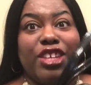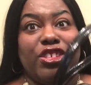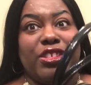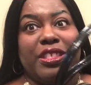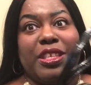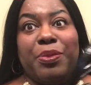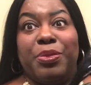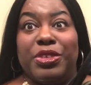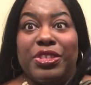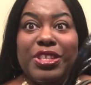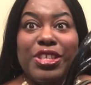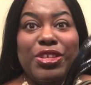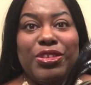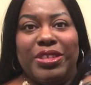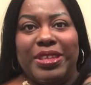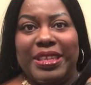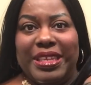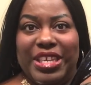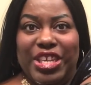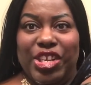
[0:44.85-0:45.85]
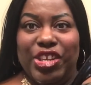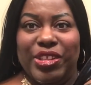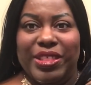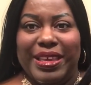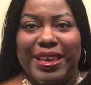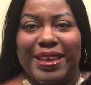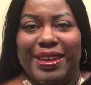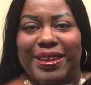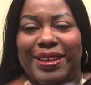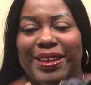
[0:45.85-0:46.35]
should say pretend you didn't hear
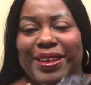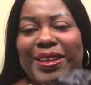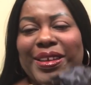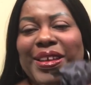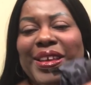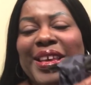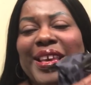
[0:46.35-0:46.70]
that, huh?